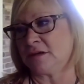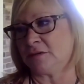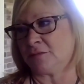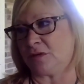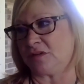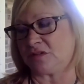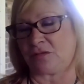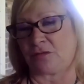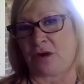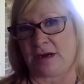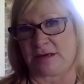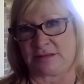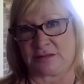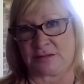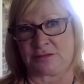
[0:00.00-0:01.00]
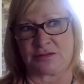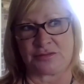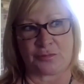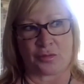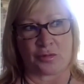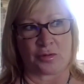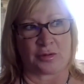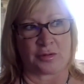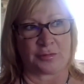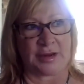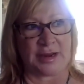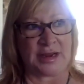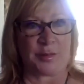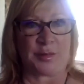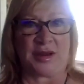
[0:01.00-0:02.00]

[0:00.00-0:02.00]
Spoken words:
voiceover actors for anime.